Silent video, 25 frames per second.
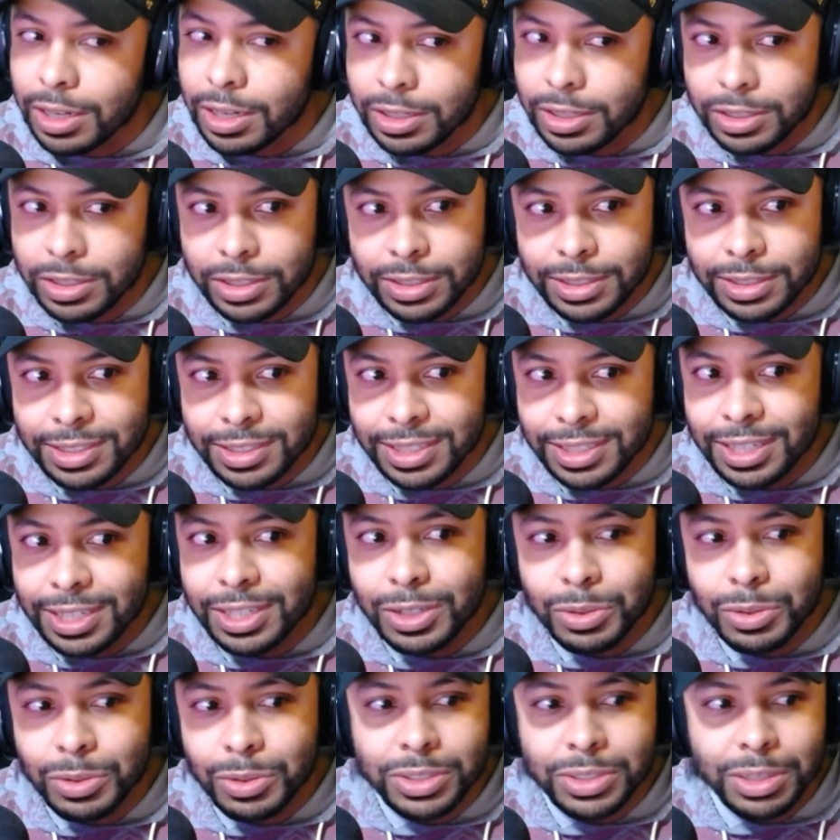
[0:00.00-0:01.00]
to just send
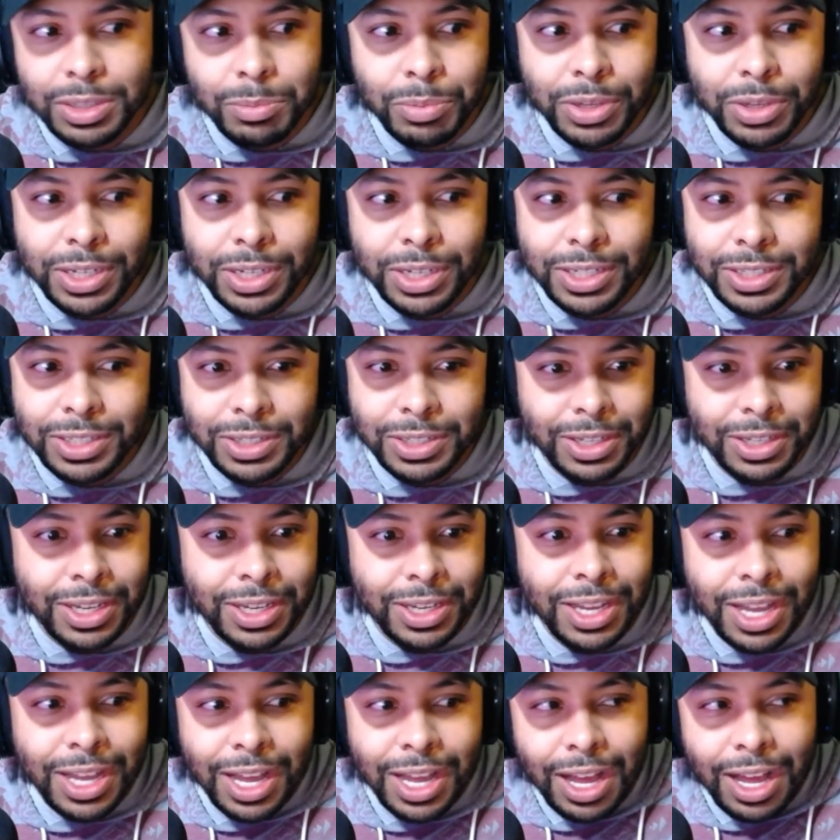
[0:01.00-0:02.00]
you simply to
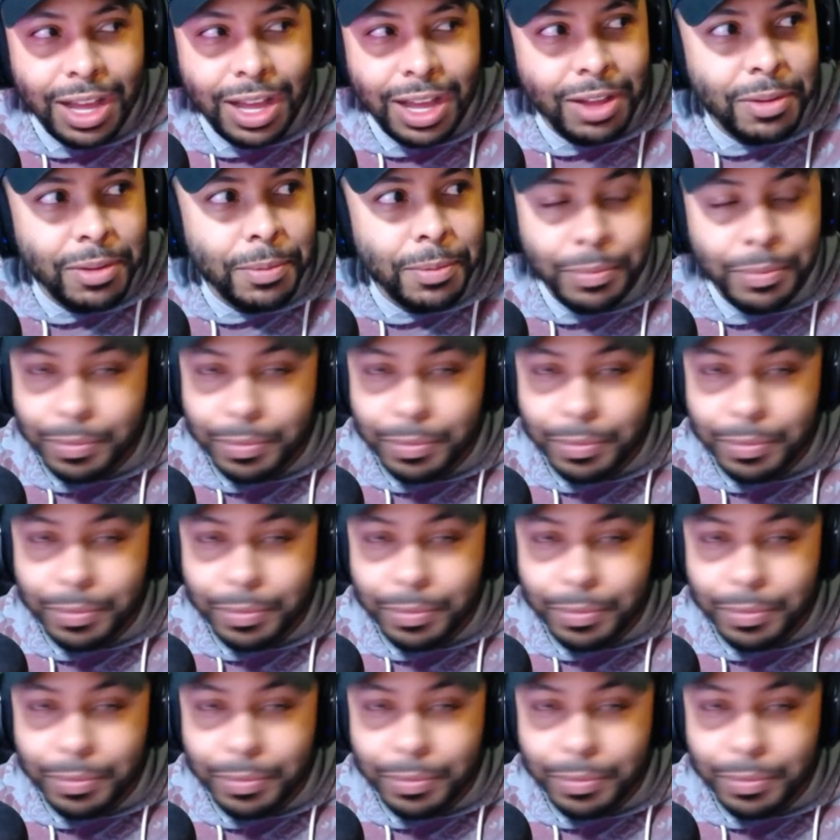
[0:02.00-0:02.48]
uh,